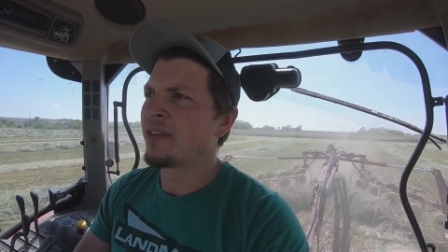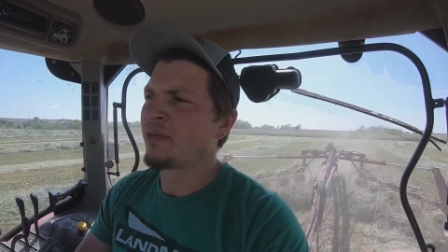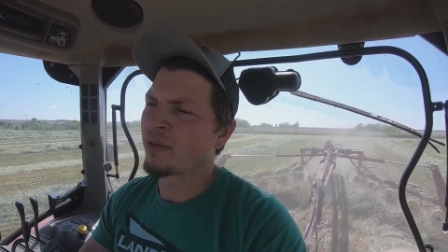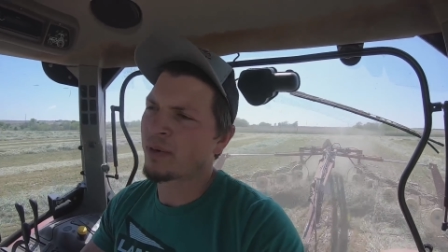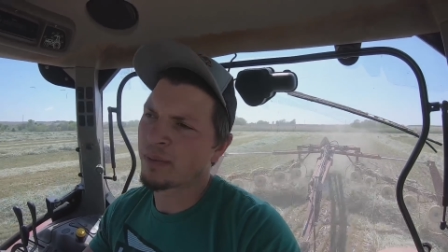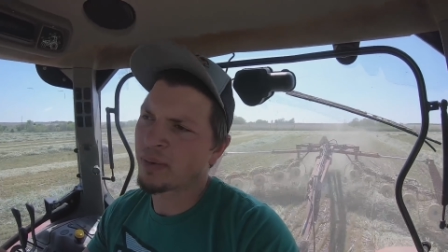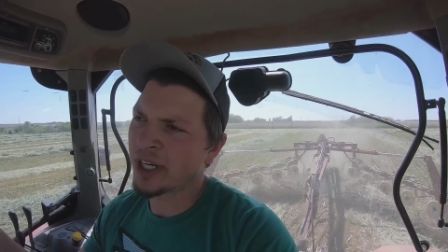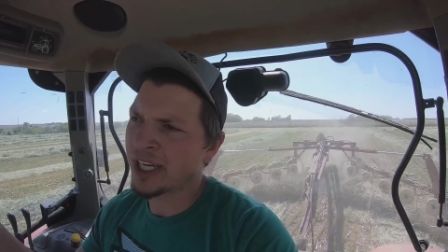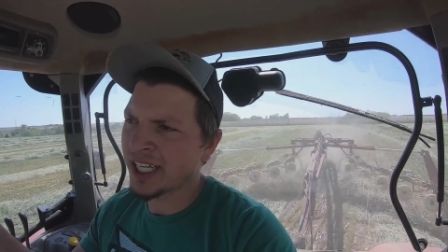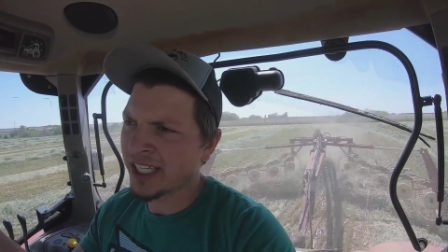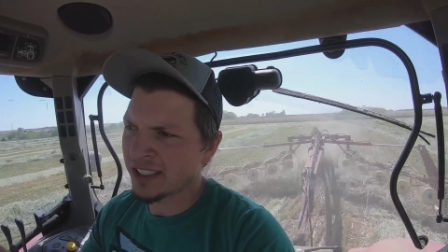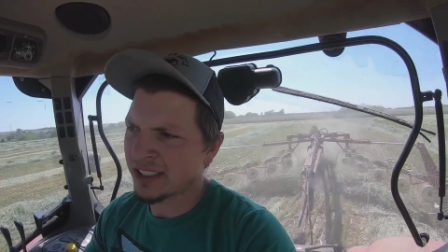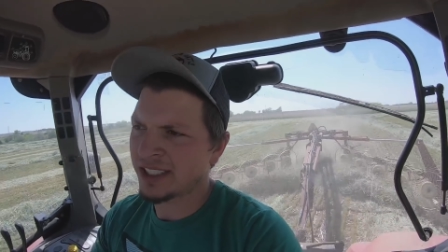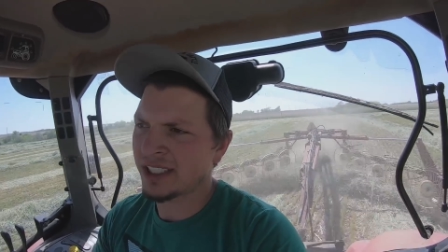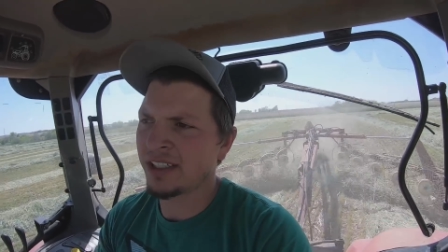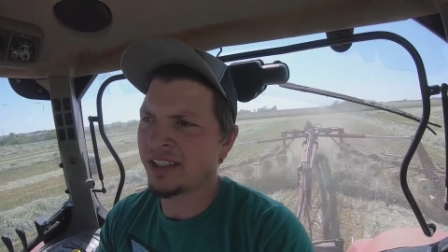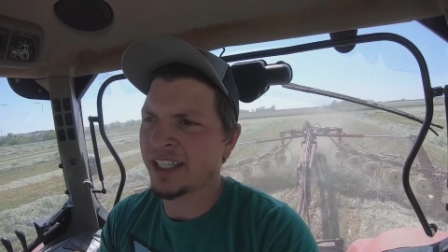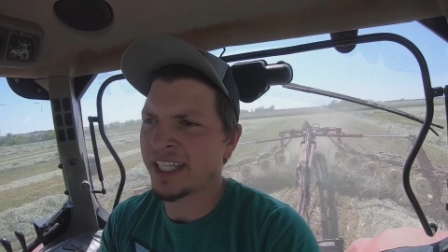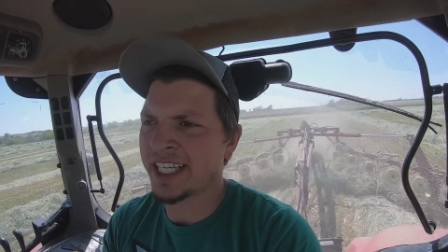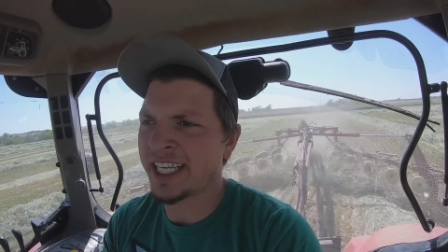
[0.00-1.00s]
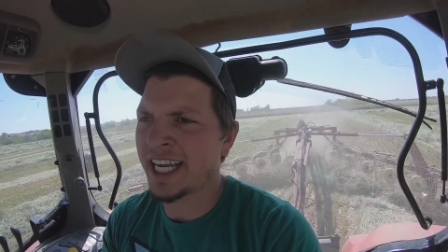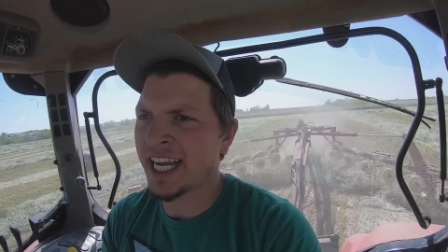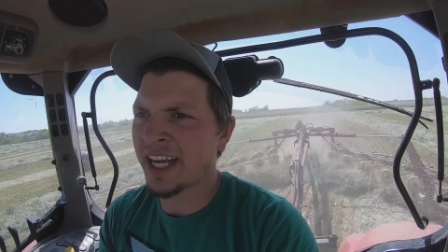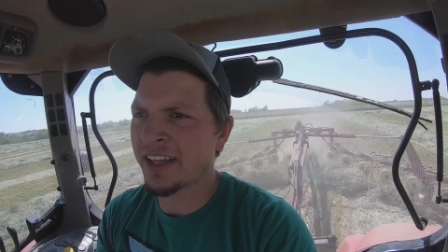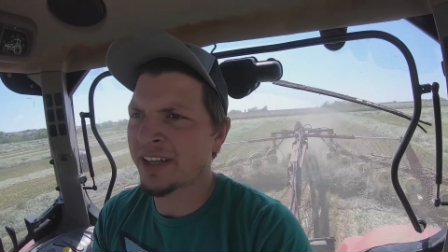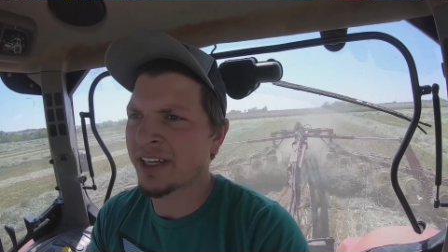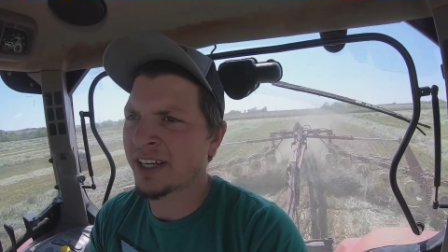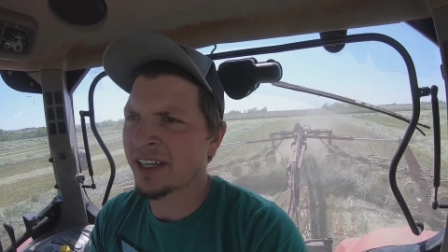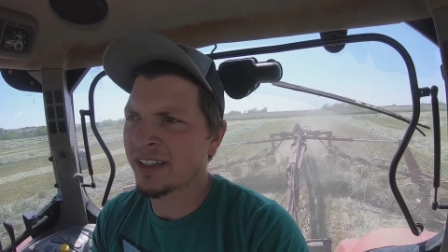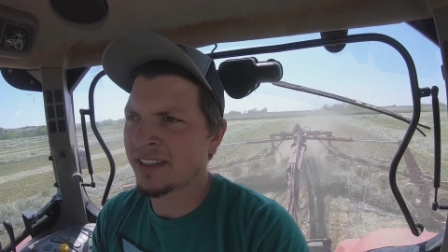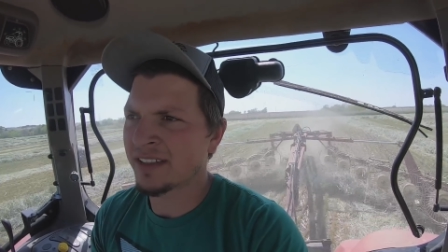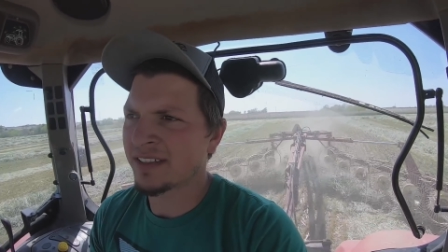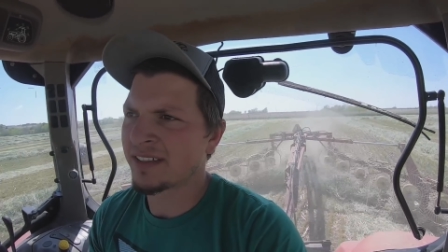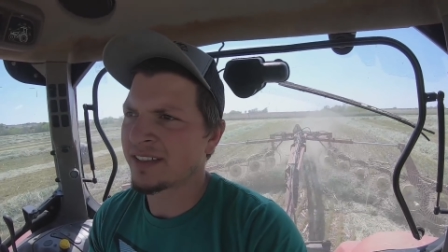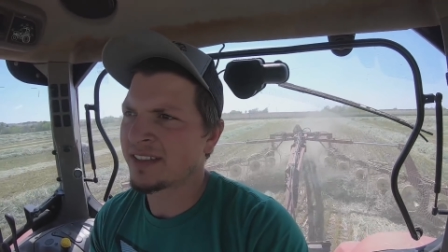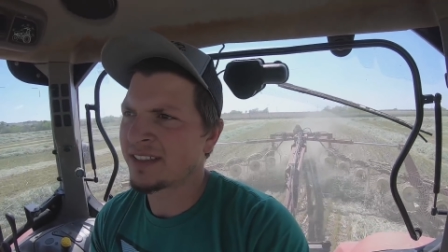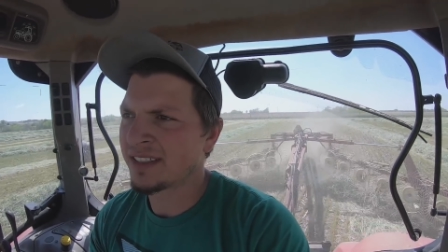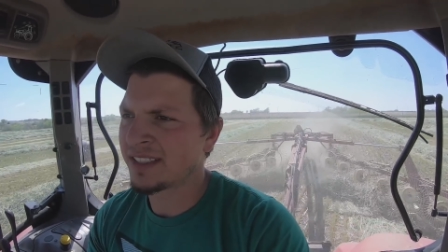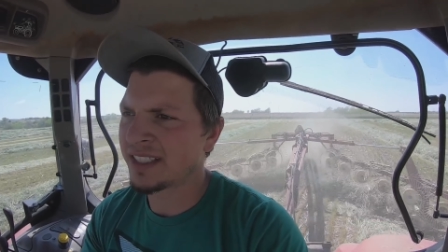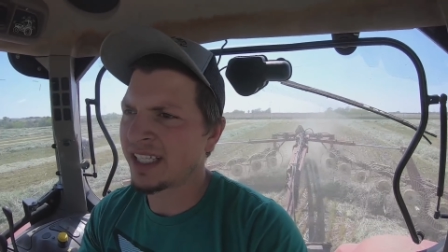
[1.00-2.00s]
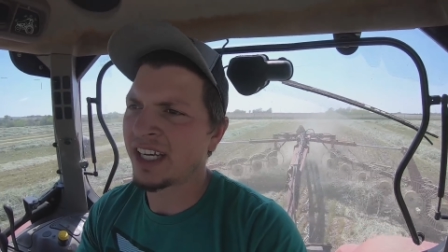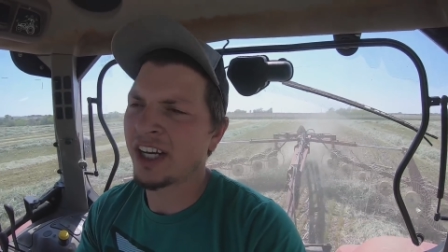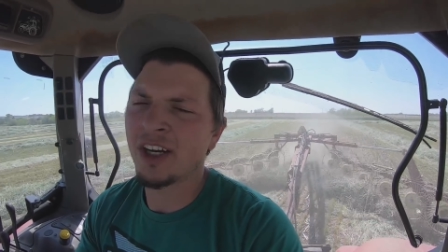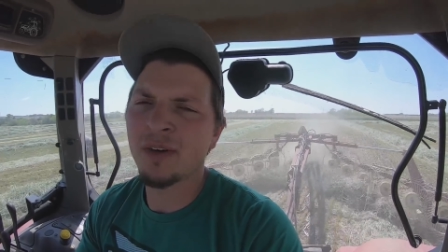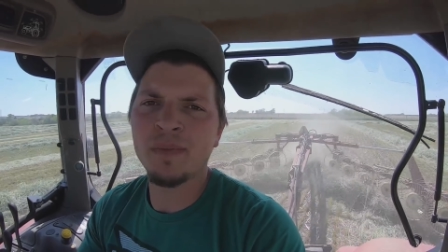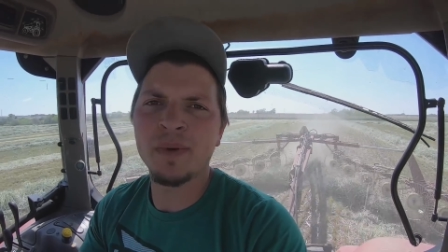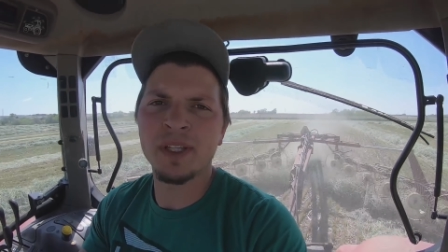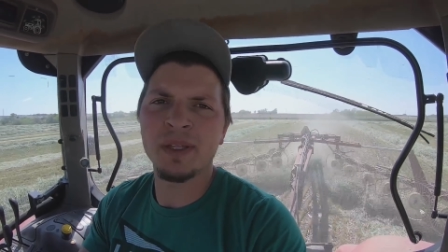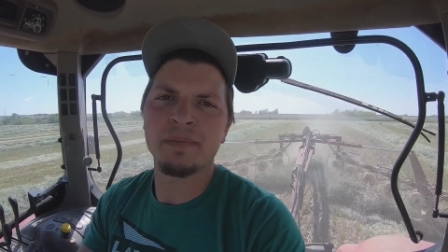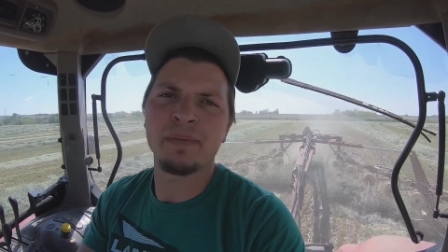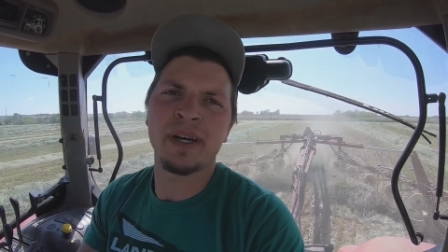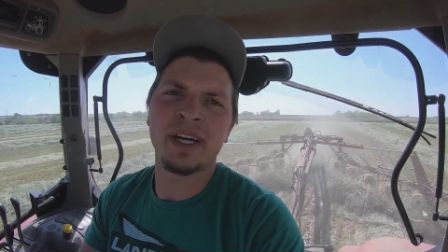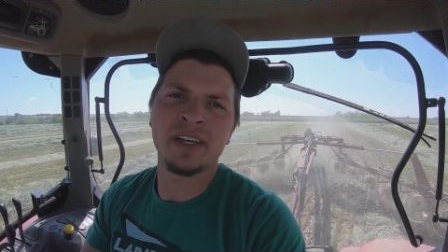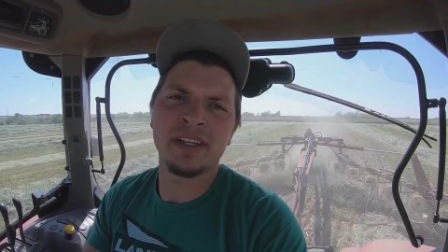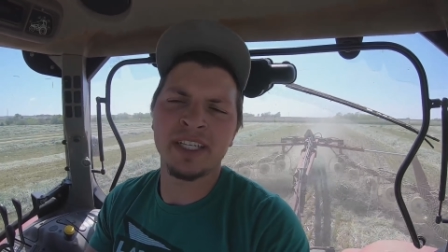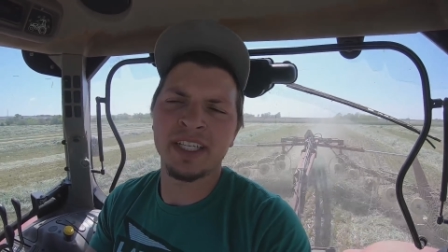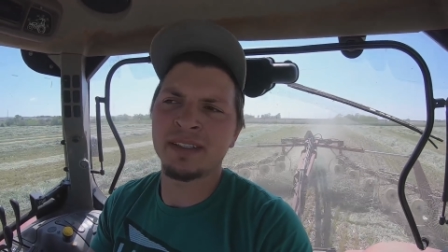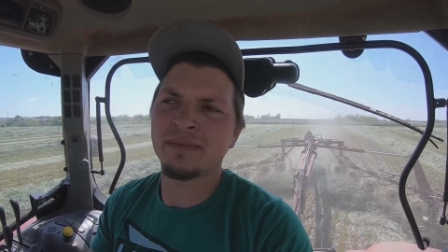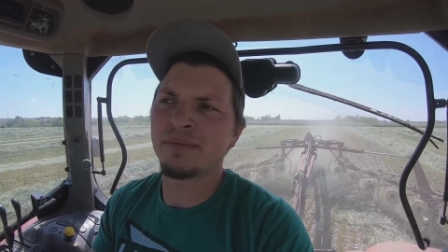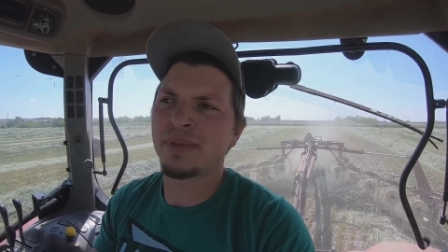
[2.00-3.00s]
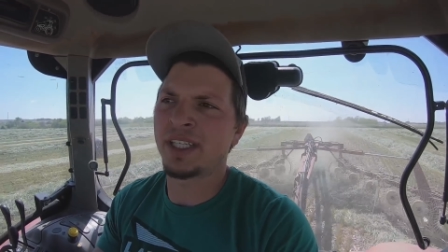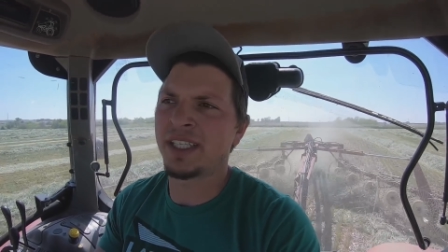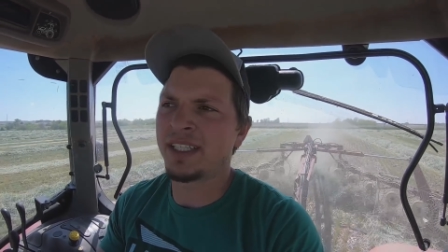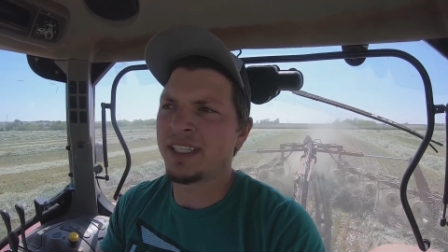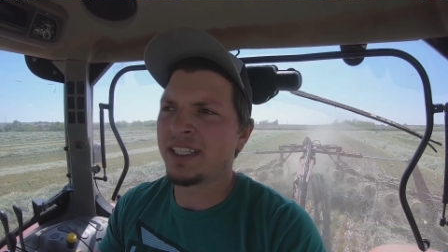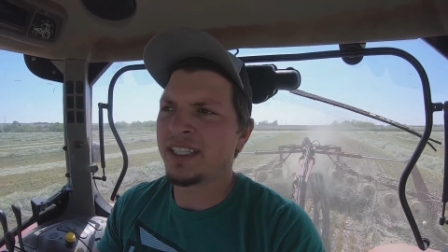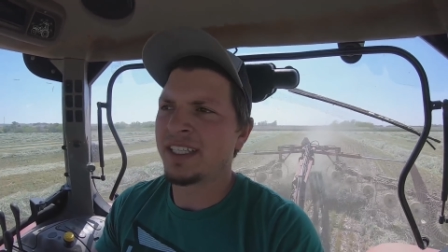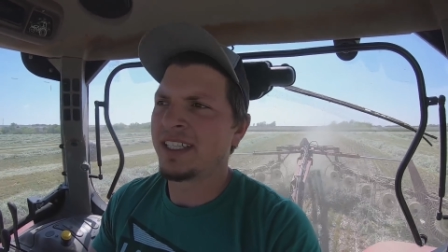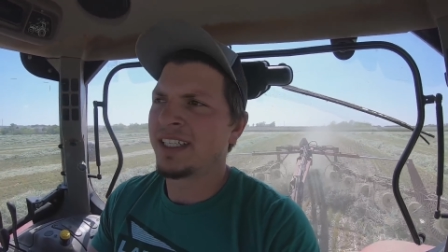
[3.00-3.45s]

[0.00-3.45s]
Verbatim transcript: We're bringing two together to help with baling, but